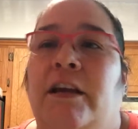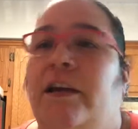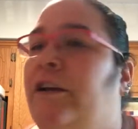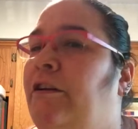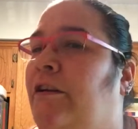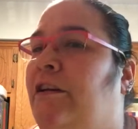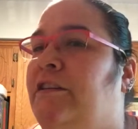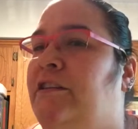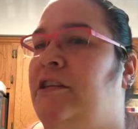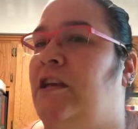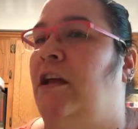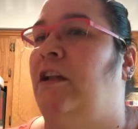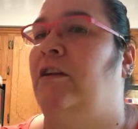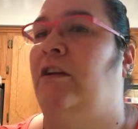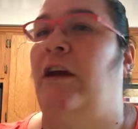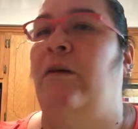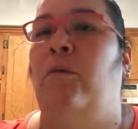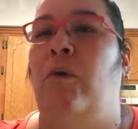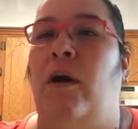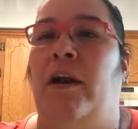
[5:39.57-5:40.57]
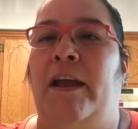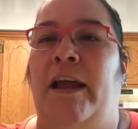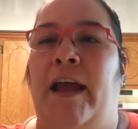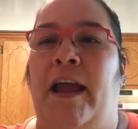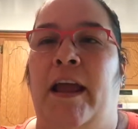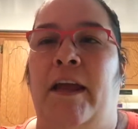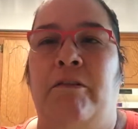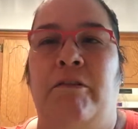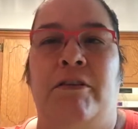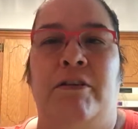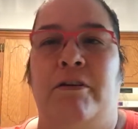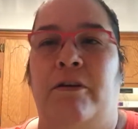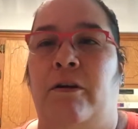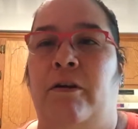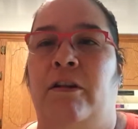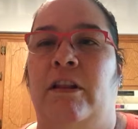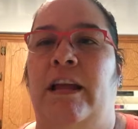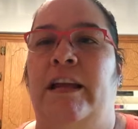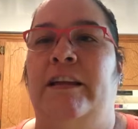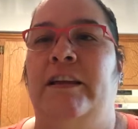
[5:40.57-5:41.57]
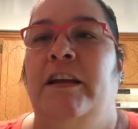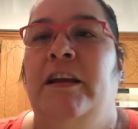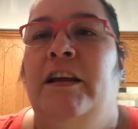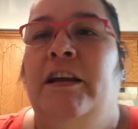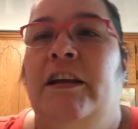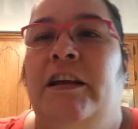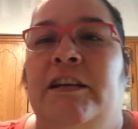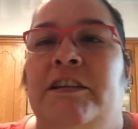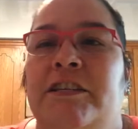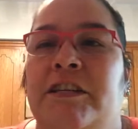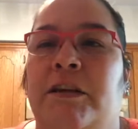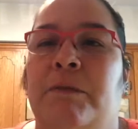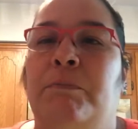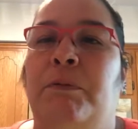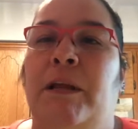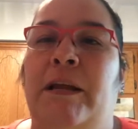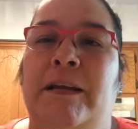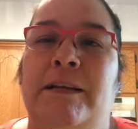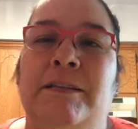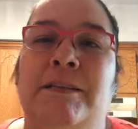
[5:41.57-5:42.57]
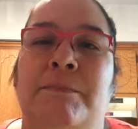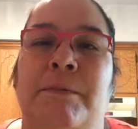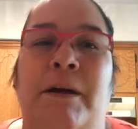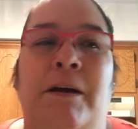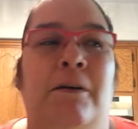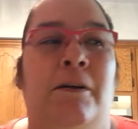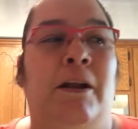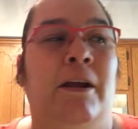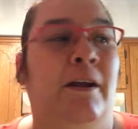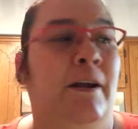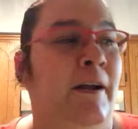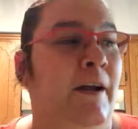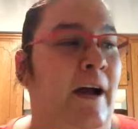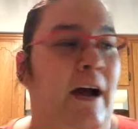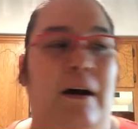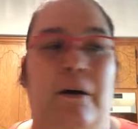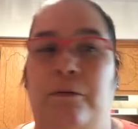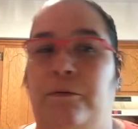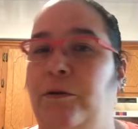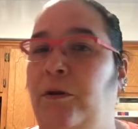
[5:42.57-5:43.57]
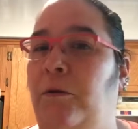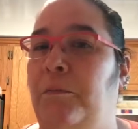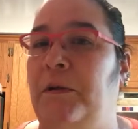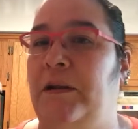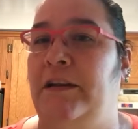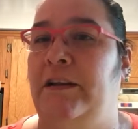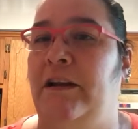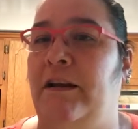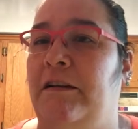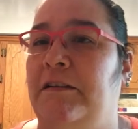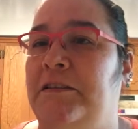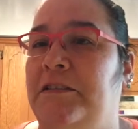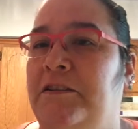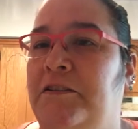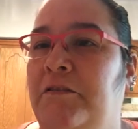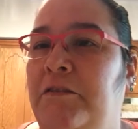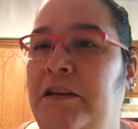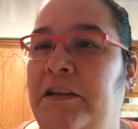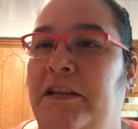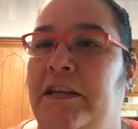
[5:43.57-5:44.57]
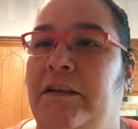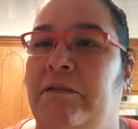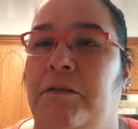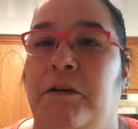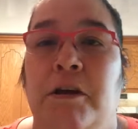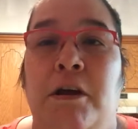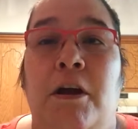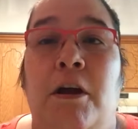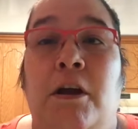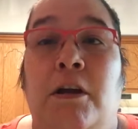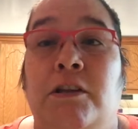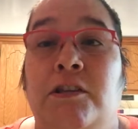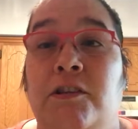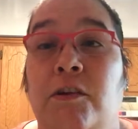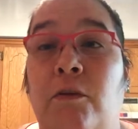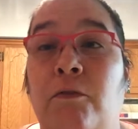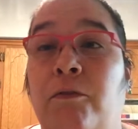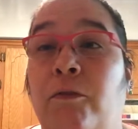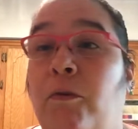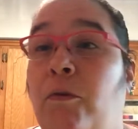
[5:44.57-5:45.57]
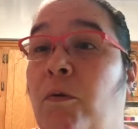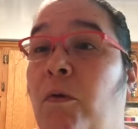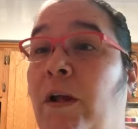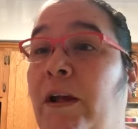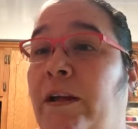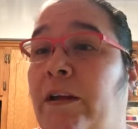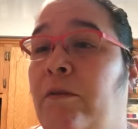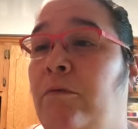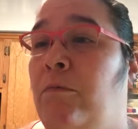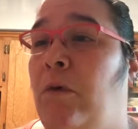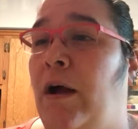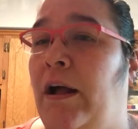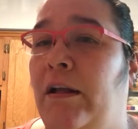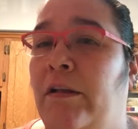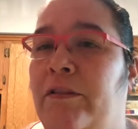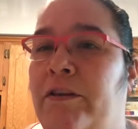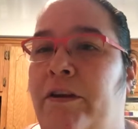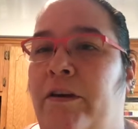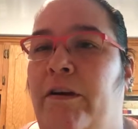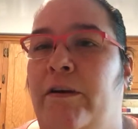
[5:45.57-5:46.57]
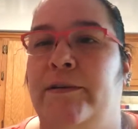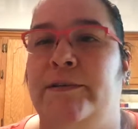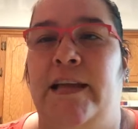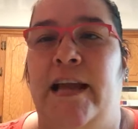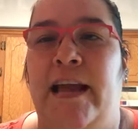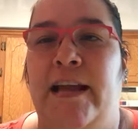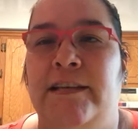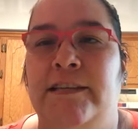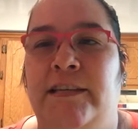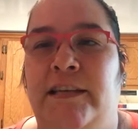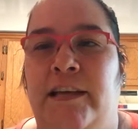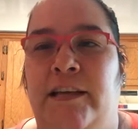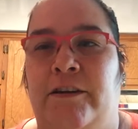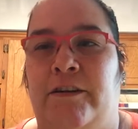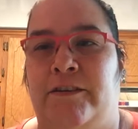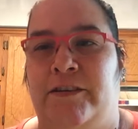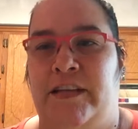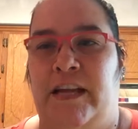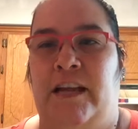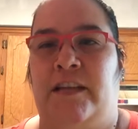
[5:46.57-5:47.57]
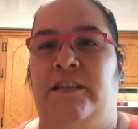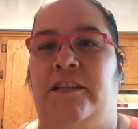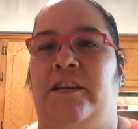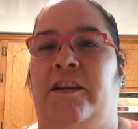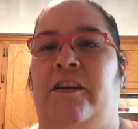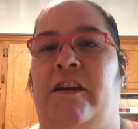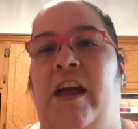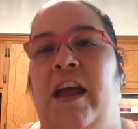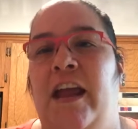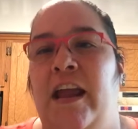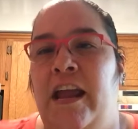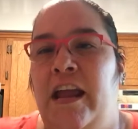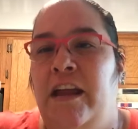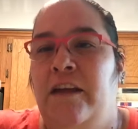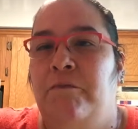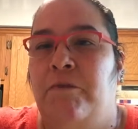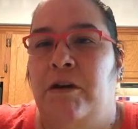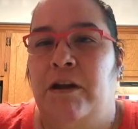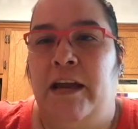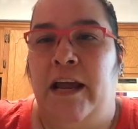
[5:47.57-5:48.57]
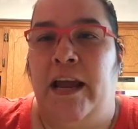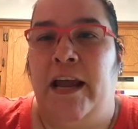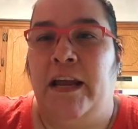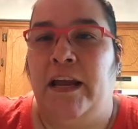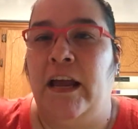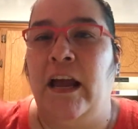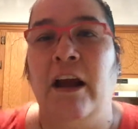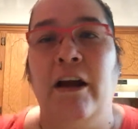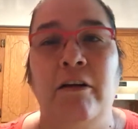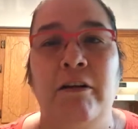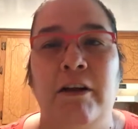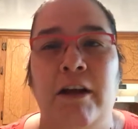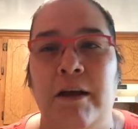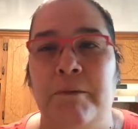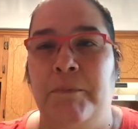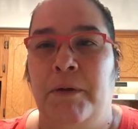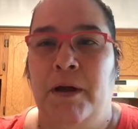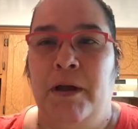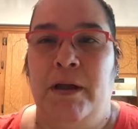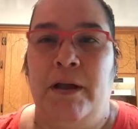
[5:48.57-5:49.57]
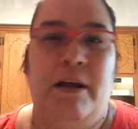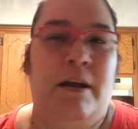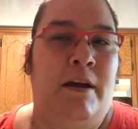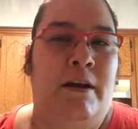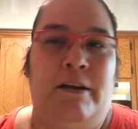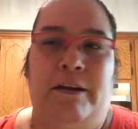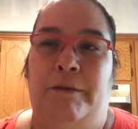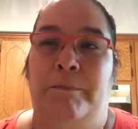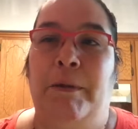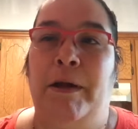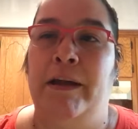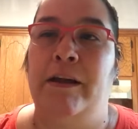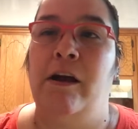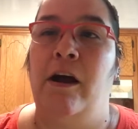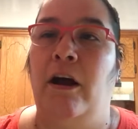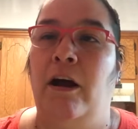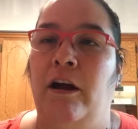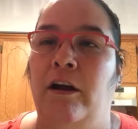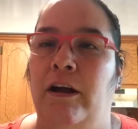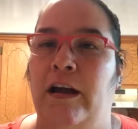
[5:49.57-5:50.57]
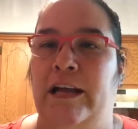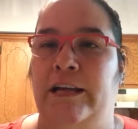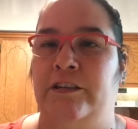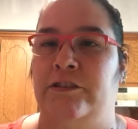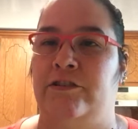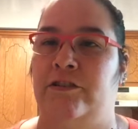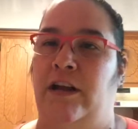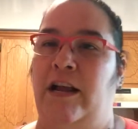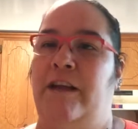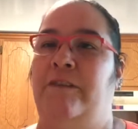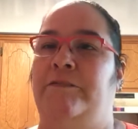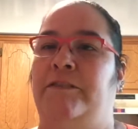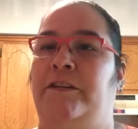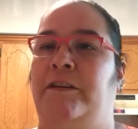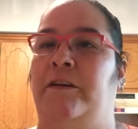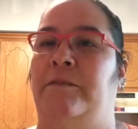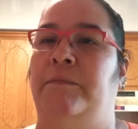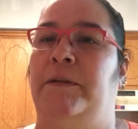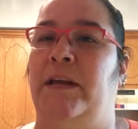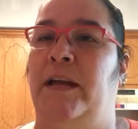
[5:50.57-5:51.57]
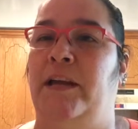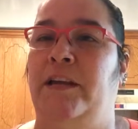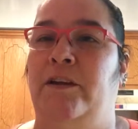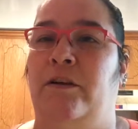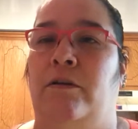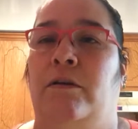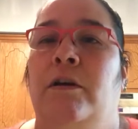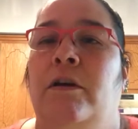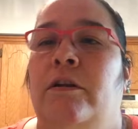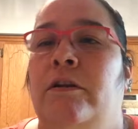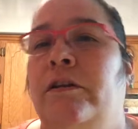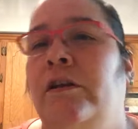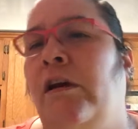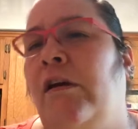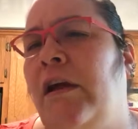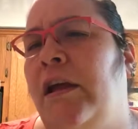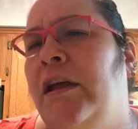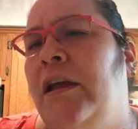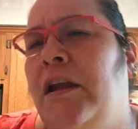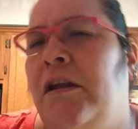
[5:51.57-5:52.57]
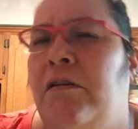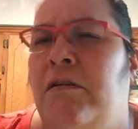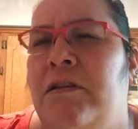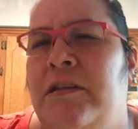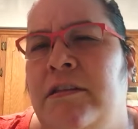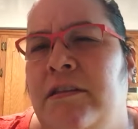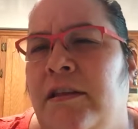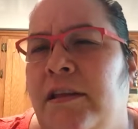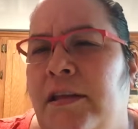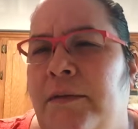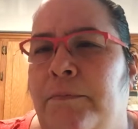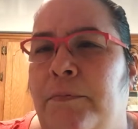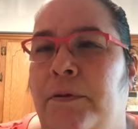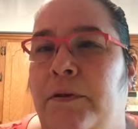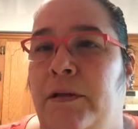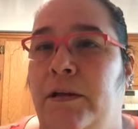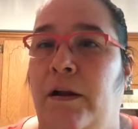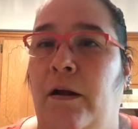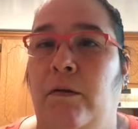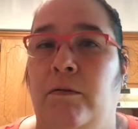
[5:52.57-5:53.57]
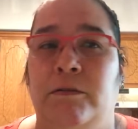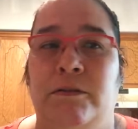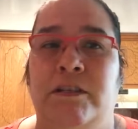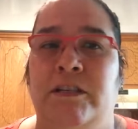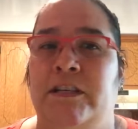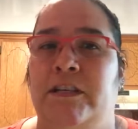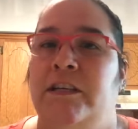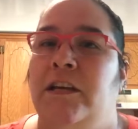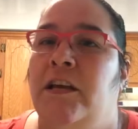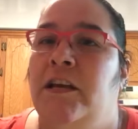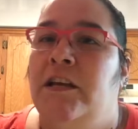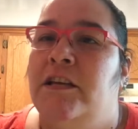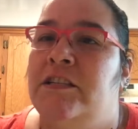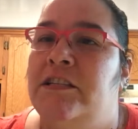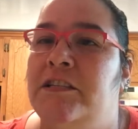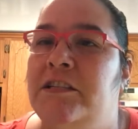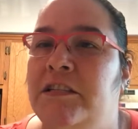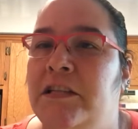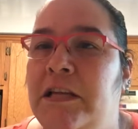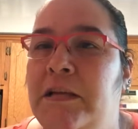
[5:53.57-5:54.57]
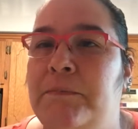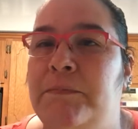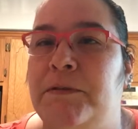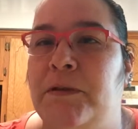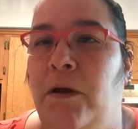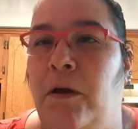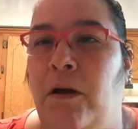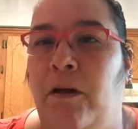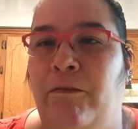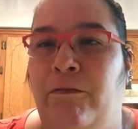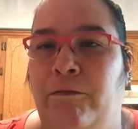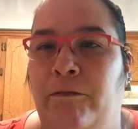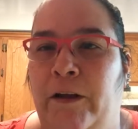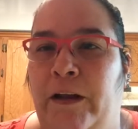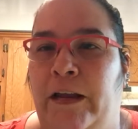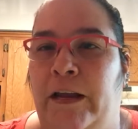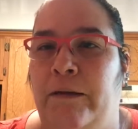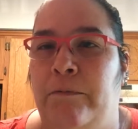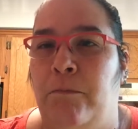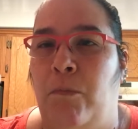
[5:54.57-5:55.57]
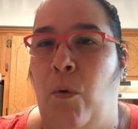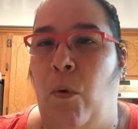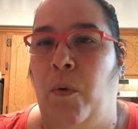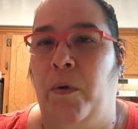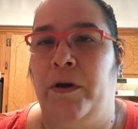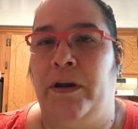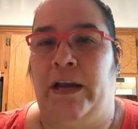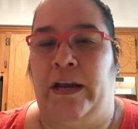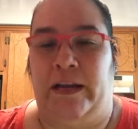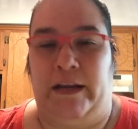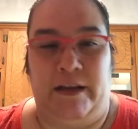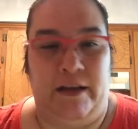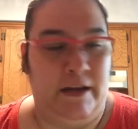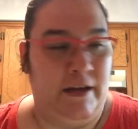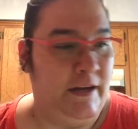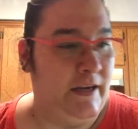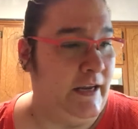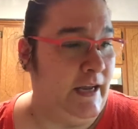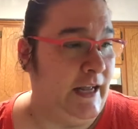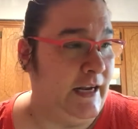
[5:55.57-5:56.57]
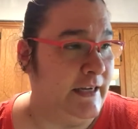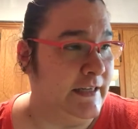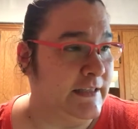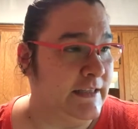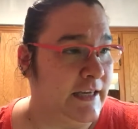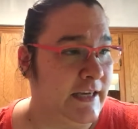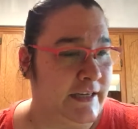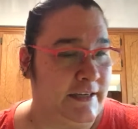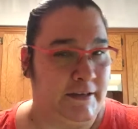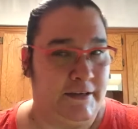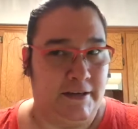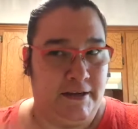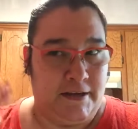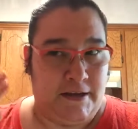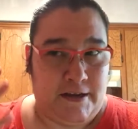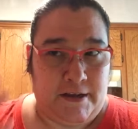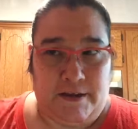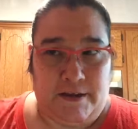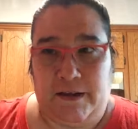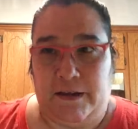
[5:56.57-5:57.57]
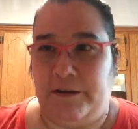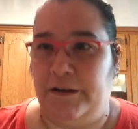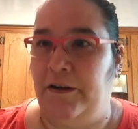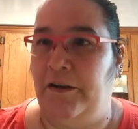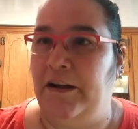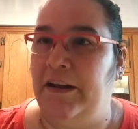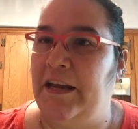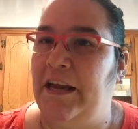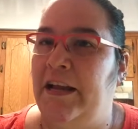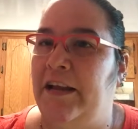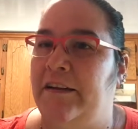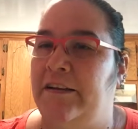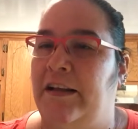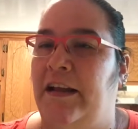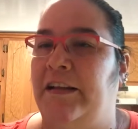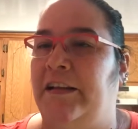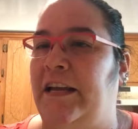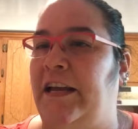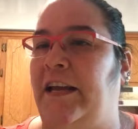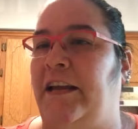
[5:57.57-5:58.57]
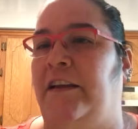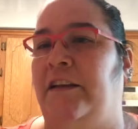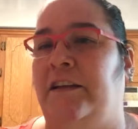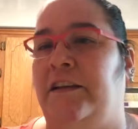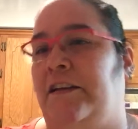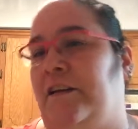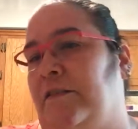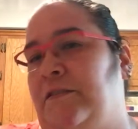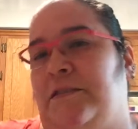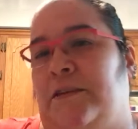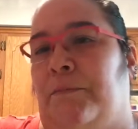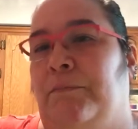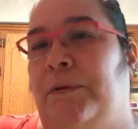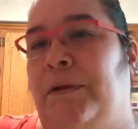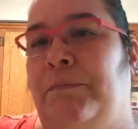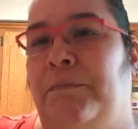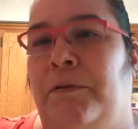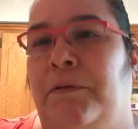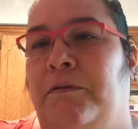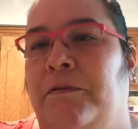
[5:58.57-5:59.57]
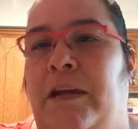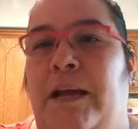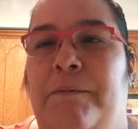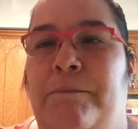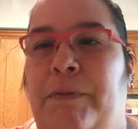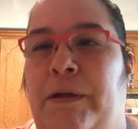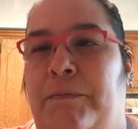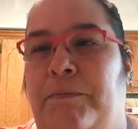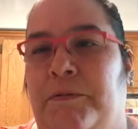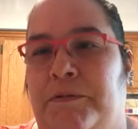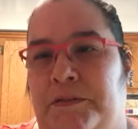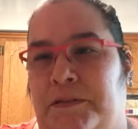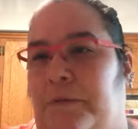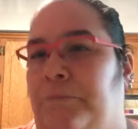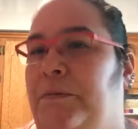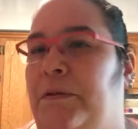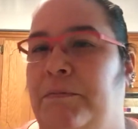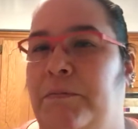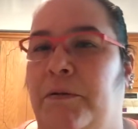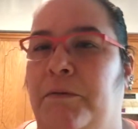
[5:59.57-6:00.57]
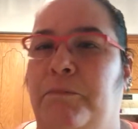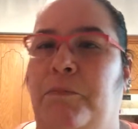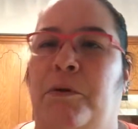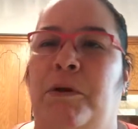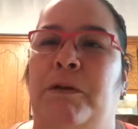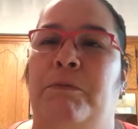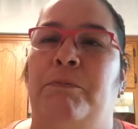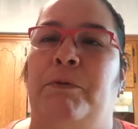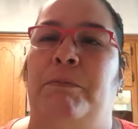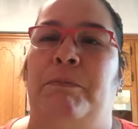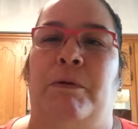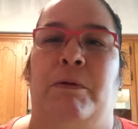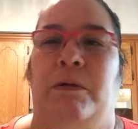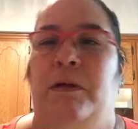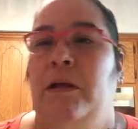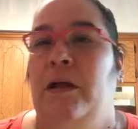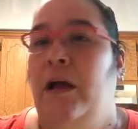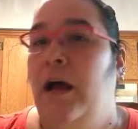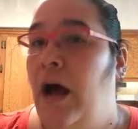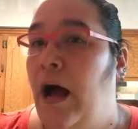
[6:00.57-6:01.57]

You know, I'll tell her I want to hang with her, or like she complains about how nobody wants to do anything. Or so for like a while there, I was asking her, texting her, "Hey, you want to hang out?" I'm in my car. I can drive to come get you. No, I gotta go to sleep. You know, she she sleeps all freaking morning, and it's like, you know, I can't, I can't. You know, some people are night people, some people are morning people.